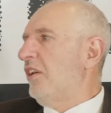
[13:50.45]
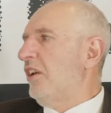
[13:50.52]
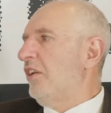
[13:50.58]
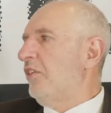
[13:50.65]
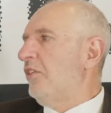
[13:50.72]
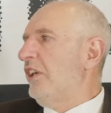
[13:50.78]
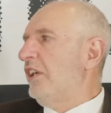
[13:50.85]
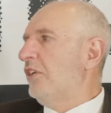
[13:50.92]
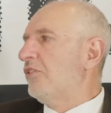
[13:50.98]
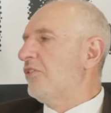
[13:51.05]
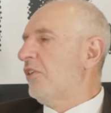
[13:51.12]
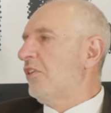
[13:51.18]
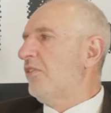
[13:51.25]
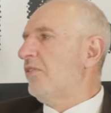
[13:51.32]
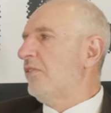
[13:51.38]
real
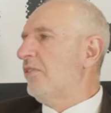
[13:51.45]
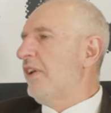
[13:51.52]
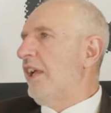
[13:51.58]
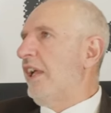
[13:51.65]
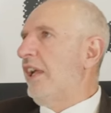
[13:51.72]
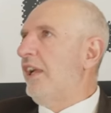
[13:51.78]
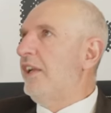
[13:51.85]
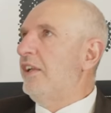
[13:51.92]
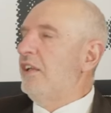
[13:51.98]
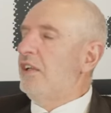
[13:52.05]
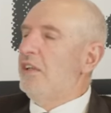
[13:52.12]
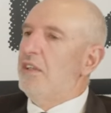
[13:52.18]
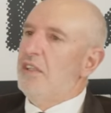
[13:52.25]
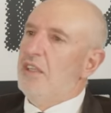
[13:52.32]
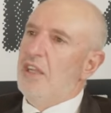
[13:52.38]
sort
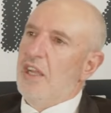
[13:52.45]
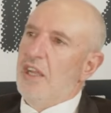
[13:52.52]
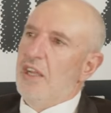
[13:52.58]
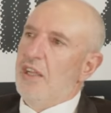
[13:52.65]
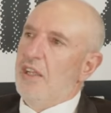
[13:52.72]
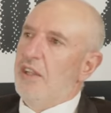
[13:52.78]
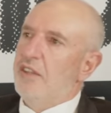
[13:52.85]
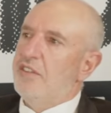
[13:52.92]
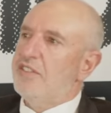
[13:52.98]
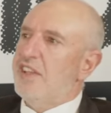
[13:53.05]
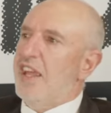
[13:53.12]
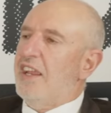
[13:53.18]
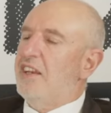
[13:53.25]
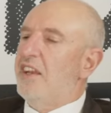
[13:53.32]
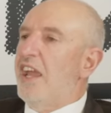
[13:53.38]
of
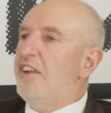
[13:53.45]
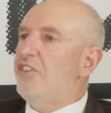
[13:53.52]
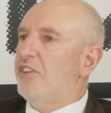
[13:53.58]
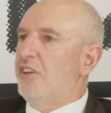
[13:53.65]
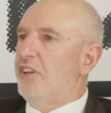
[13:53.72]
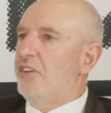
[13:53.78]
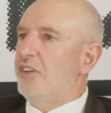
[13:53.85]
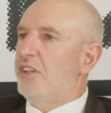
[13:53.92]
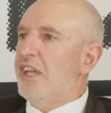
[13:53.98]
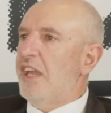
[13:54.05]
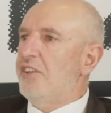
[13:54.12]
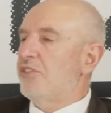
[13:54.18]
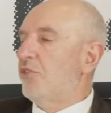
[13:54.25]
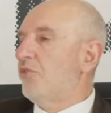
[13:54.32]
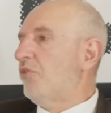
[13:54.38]
stagnation, in the
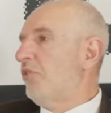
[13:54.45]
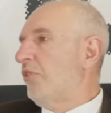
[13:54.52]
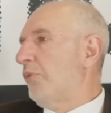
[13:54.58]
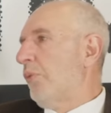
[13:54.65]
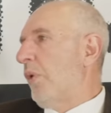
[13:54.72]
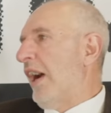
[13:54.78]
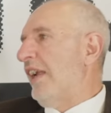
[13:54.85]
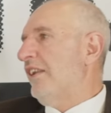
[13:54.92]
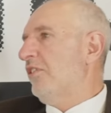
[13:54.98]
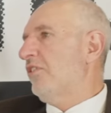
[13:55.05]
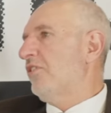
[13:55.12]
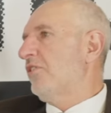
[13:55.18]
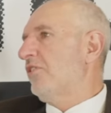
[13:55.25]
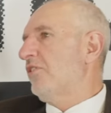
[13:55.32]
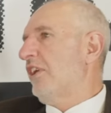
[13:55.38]
case of
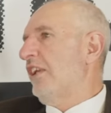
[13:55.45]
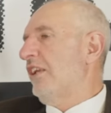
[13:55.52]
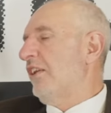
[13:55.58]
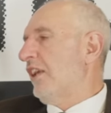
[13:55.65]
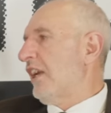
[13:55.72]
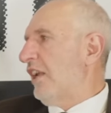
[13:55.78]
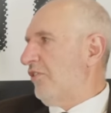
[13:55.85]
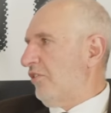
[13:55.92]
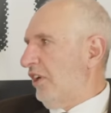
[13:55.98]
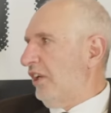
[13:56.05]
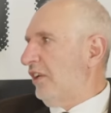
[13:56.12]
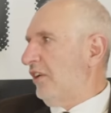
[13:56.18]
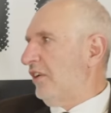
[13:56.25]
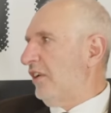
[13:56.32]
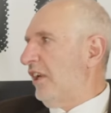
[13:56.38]
whites in the
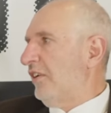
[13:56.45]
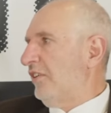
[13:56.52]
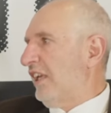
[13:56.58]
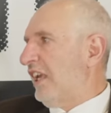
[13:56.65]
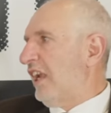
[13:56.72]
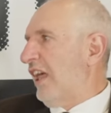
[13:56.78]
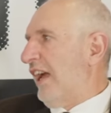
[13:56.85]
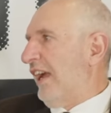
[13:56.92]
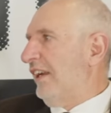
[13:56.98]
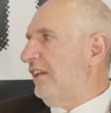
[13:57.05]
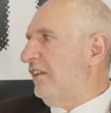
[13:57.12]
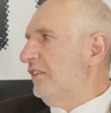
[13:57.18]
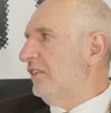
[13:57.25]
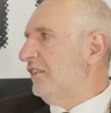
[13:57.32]
country, a decline.